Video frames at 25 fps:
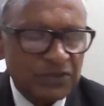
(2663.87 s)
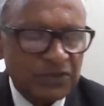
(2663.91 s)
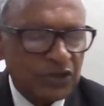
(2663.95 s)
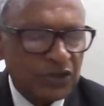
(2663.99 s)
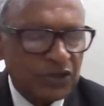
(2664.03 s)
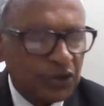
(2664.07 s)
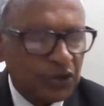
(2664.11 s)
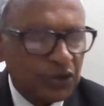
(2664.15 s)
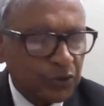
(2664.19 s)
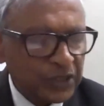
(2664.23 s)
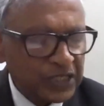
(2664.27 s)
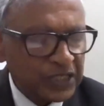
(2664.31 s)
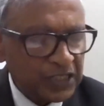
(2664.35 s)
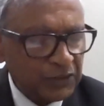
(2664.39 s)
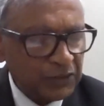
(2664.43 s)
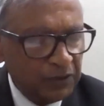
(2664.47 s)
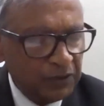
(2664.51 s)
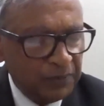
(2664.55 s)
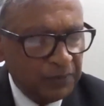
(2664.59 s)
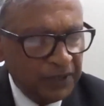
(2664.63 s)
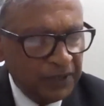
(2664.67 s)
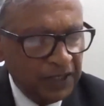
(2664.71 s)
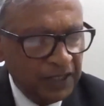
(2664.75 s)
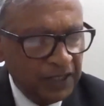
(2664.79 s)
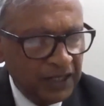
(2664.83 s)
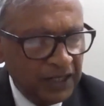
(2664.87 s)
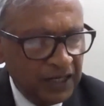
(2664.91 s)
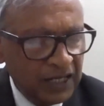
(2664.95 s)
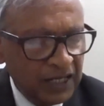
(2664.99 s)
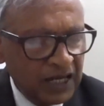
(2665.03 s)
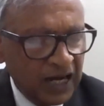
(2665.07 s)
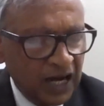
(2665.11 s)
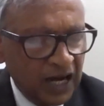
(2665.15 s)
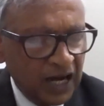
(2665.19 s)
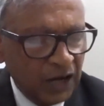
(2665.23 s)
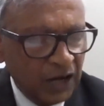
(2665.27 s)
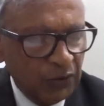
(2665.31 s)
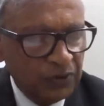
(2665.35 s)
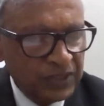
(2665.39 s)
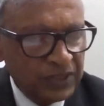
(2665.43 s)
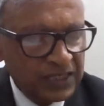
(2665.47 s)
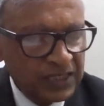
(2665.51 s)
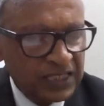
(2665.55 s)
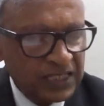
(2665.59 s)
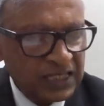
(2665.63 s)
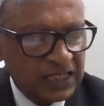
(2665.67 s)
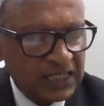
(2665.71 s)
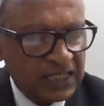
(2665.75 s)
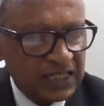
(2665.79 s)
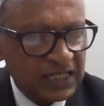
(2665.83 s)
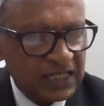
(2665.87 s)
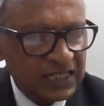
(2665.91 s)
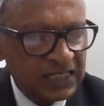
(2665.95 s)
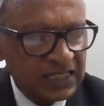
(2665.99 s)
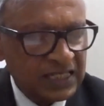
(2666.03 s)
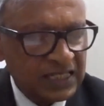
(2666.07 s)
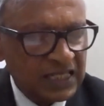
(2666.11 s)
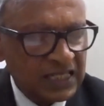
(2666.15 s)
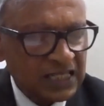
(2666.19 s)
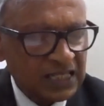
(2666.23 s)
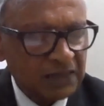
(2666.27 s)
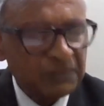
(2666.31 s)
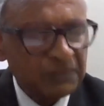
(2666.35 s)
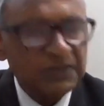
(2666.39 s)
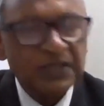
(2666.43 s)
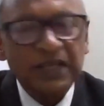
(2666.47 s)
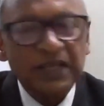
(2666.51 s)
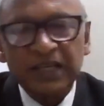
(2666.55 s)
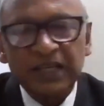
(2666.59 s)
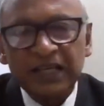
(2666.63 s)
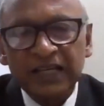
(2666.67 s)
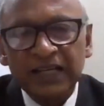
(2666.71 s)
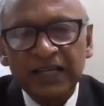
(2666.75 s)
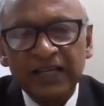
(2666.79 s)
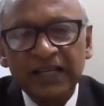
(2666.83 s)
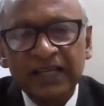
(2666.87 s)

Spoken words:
Your question will be, how is it systems thinking?